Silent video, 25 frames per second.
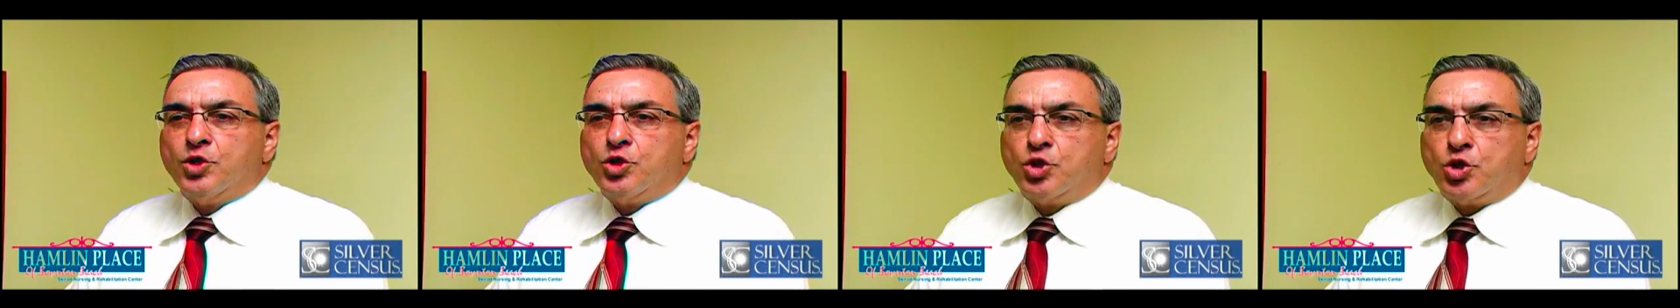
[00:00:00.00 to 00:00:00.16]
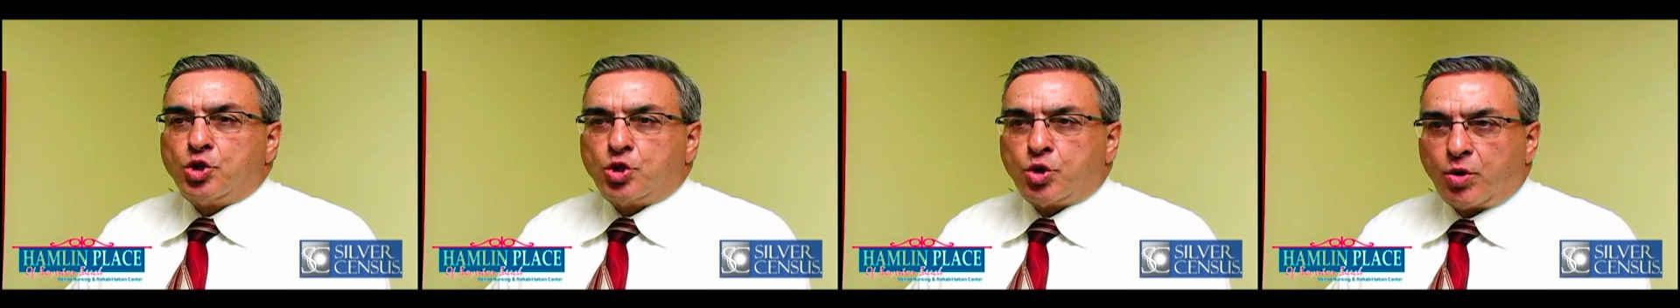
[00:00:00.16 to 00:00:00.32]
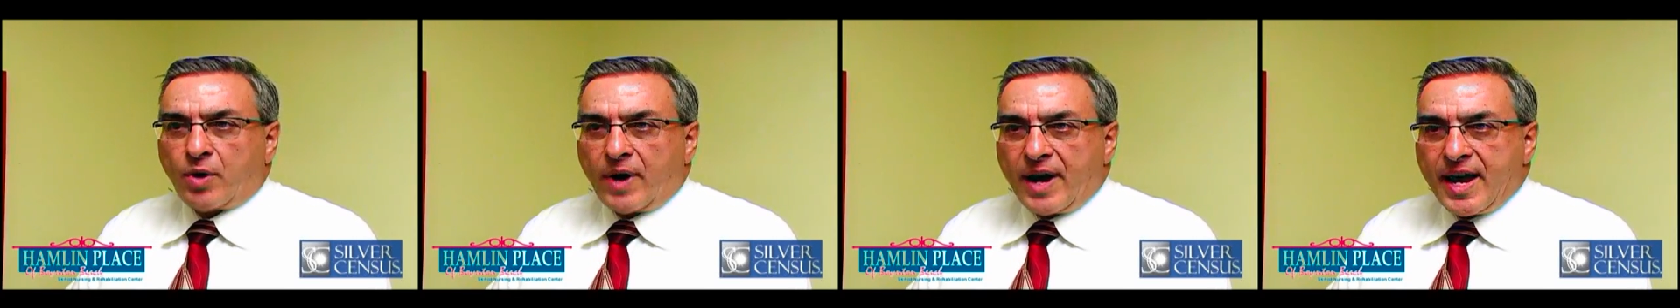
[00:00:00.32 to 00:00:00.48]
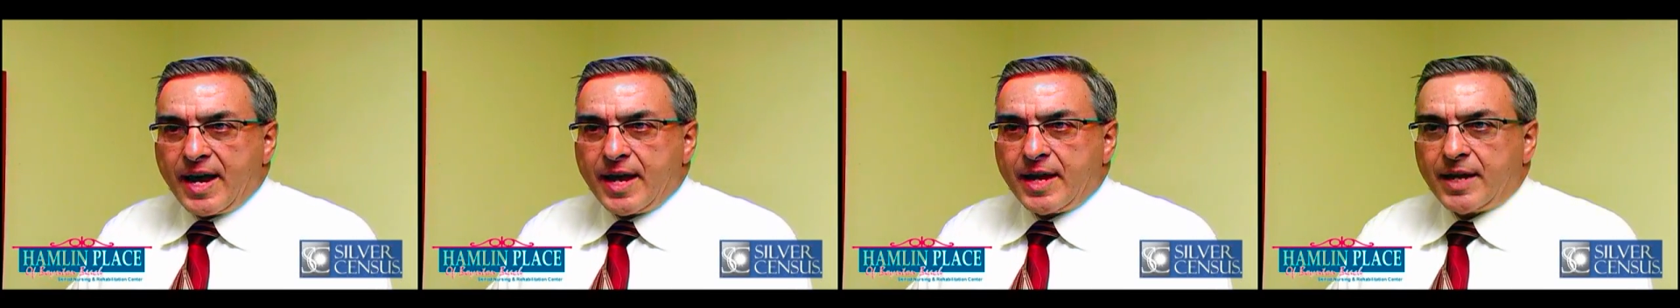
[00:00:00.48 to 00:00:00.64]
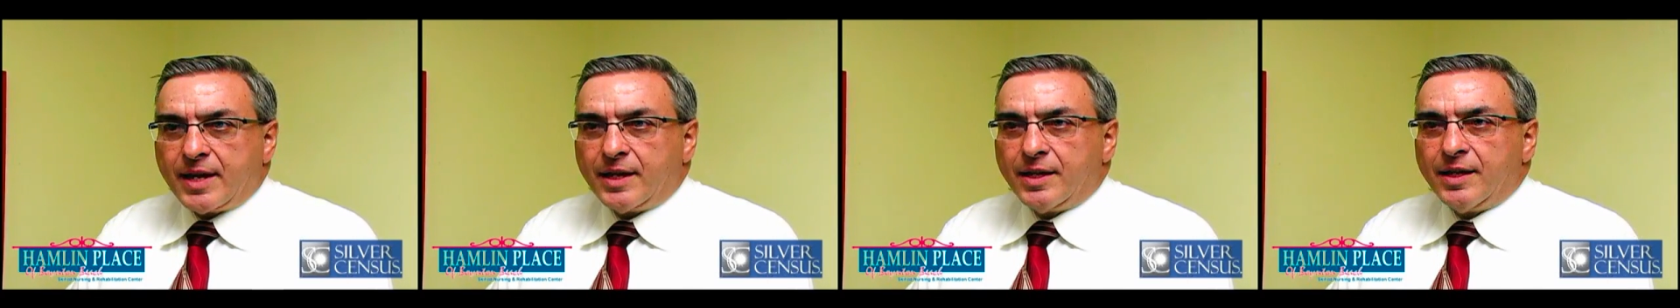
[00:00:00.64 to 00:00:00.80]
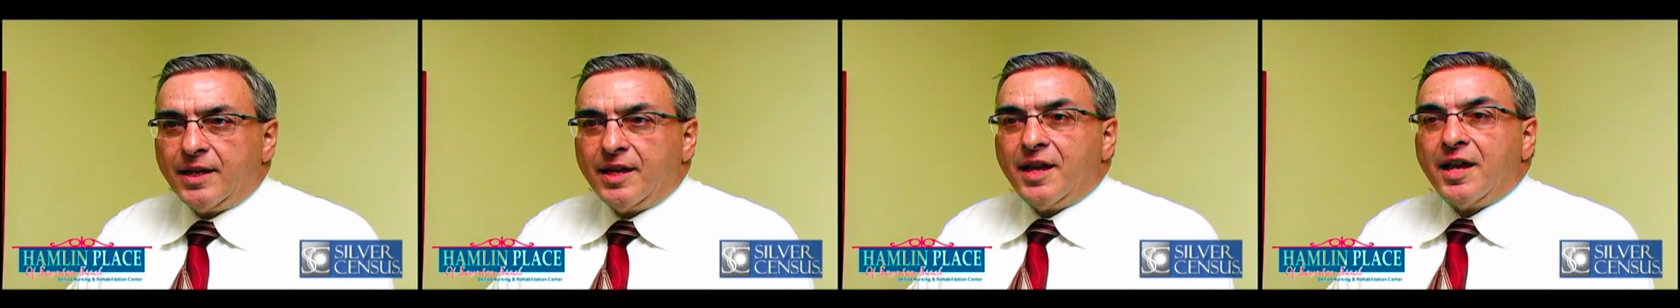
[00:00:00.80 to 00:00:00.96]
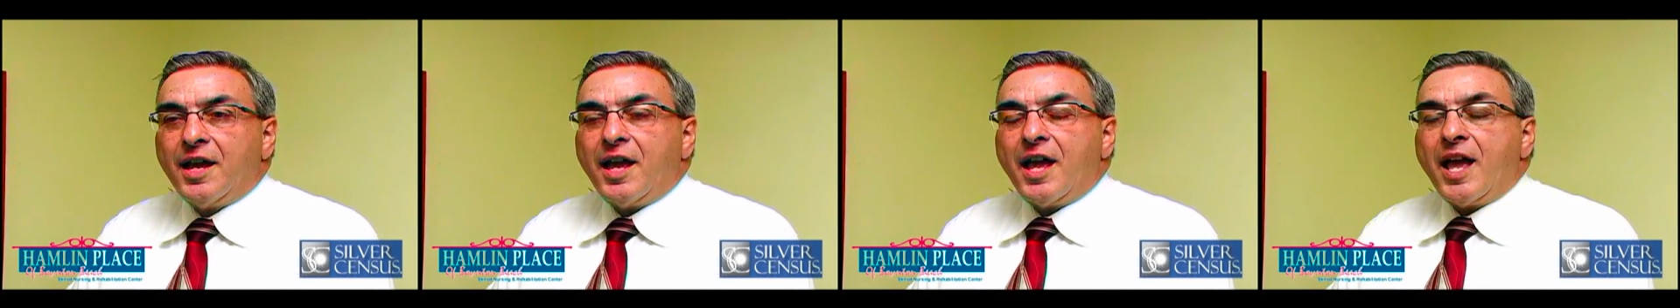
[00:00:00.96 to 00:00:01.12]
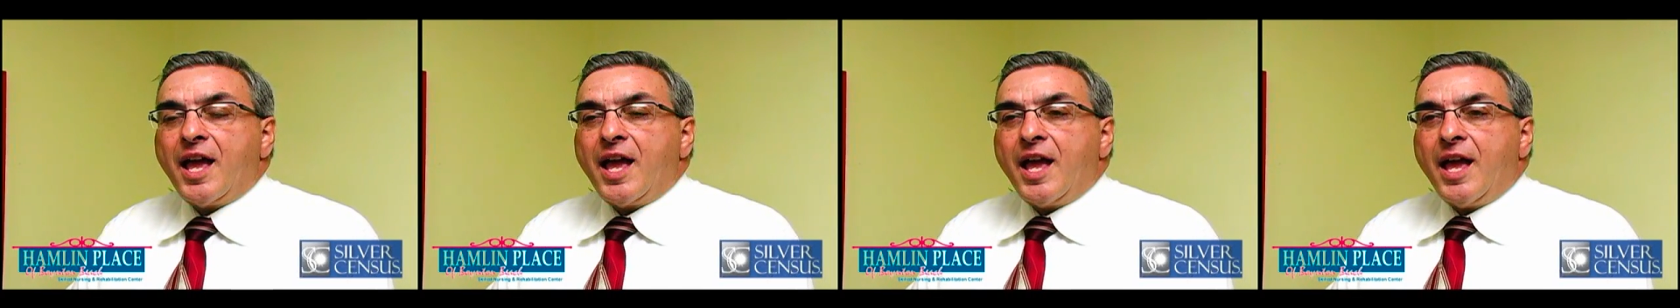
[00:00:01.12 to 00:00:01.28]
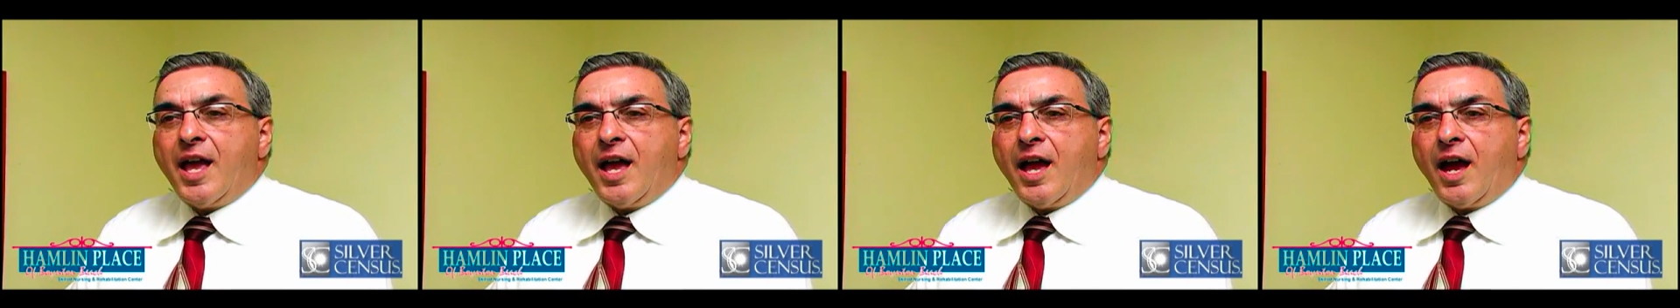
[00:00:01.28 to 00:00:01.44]
trach,
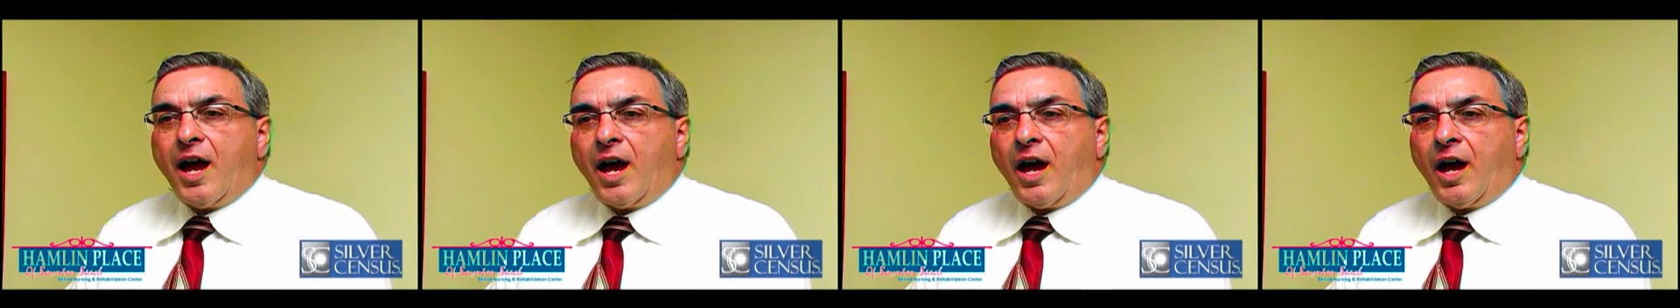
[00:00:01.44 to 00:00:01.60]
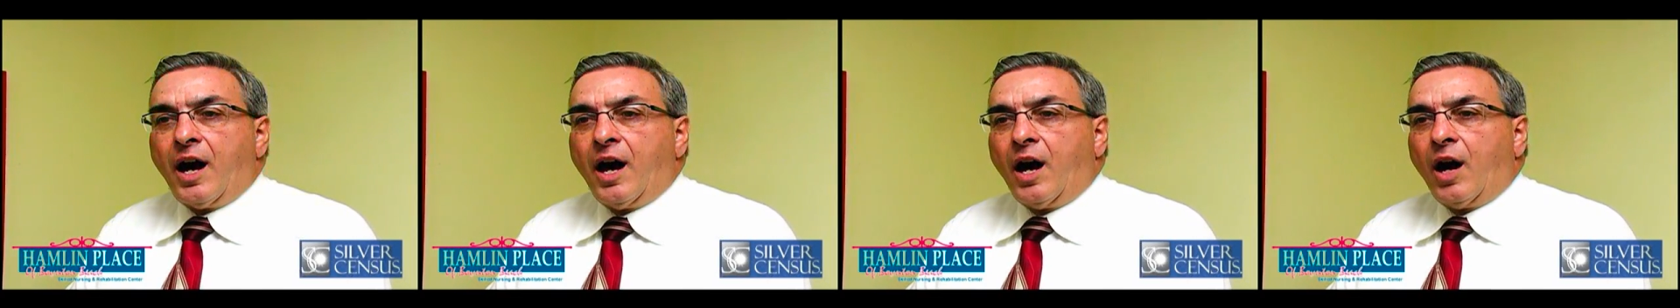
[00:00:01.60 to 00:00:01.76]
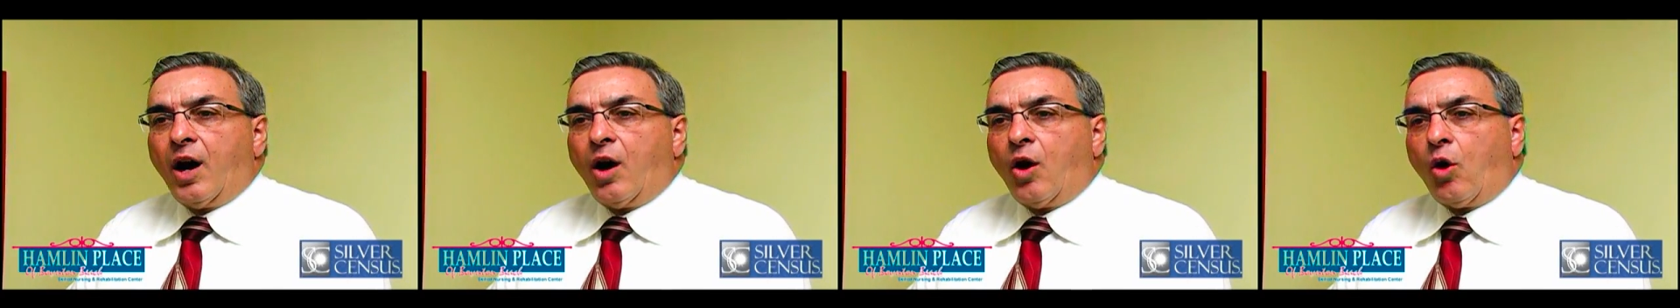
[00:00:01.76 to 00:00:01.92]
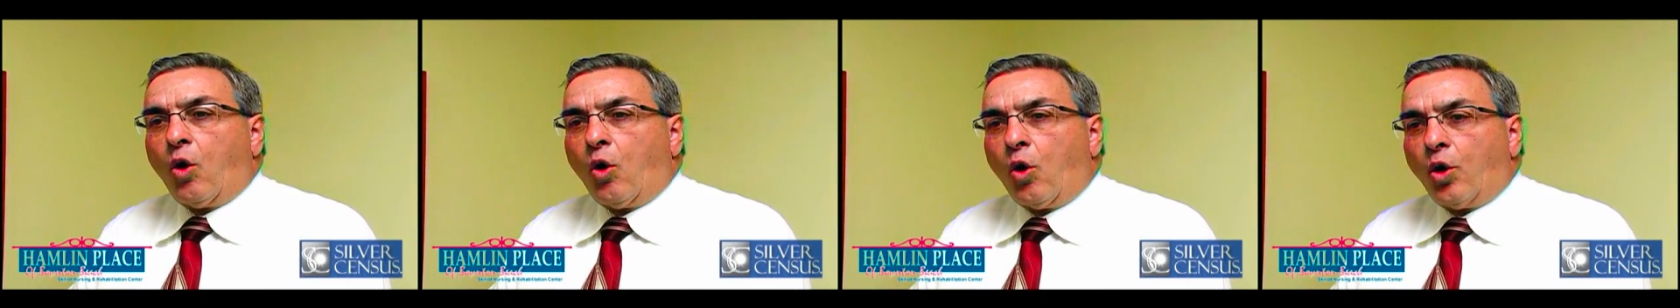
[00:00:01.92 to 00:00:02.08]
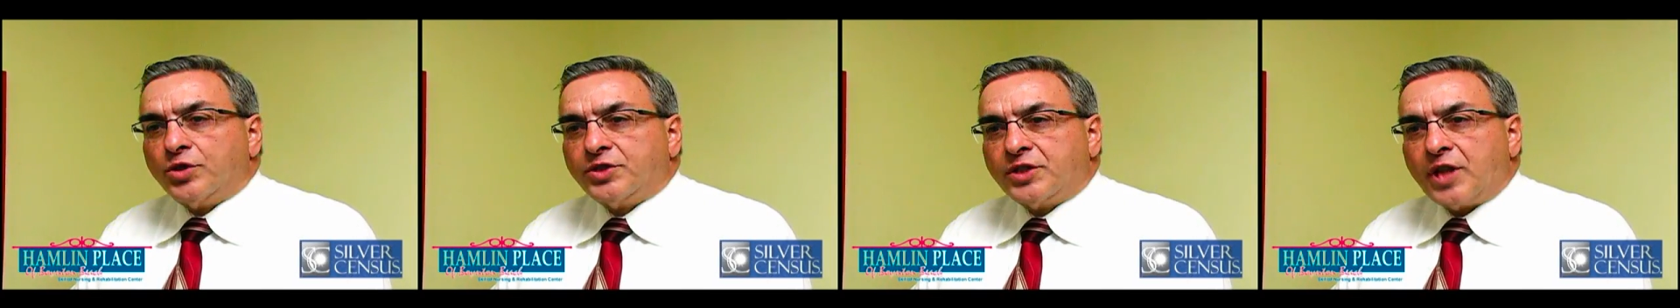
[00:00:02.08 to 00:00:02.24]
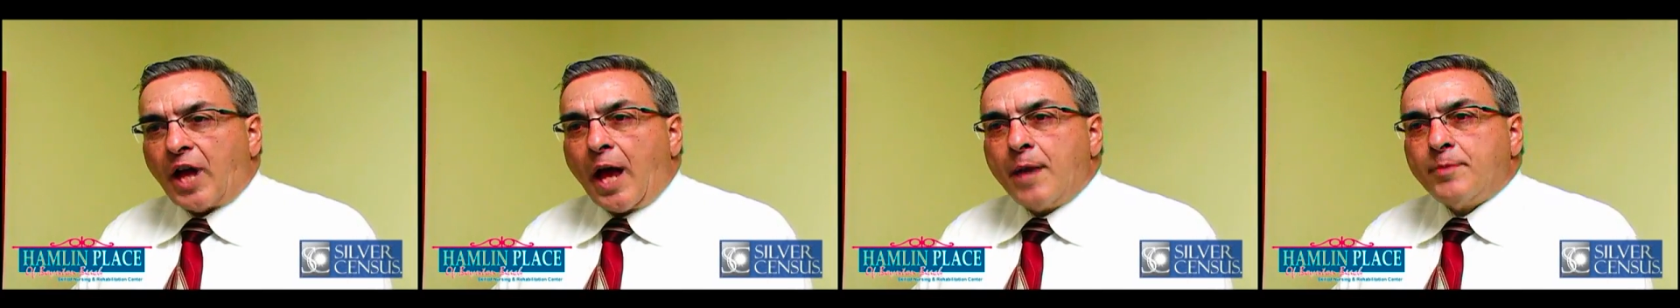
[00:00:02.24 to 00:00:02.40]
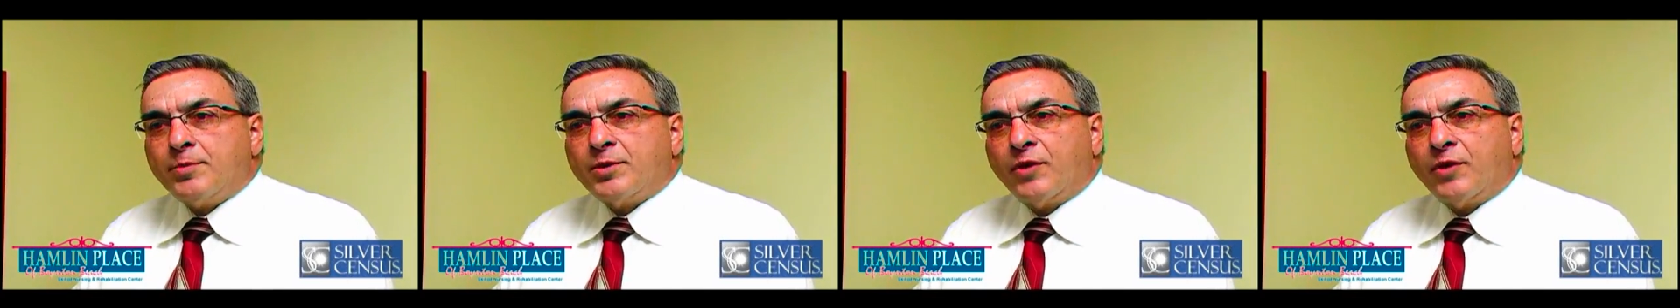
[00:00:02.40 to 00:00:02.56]
all types